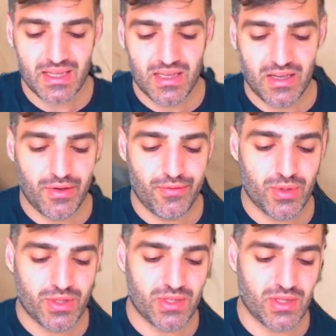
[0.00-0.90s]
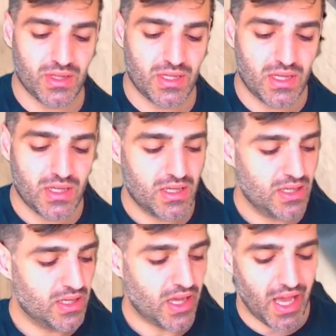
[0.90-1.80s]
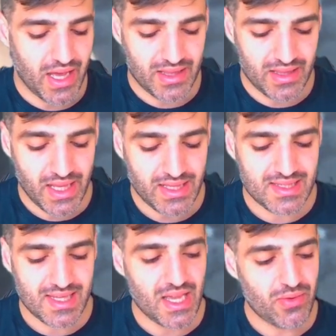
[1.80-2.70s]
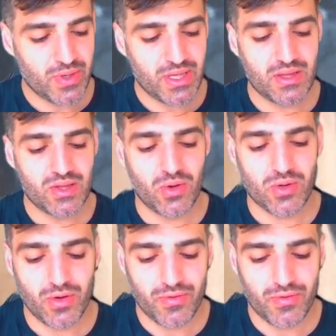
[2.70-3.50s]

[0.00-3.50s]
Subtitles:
Unfortunate. Let's say we don't go for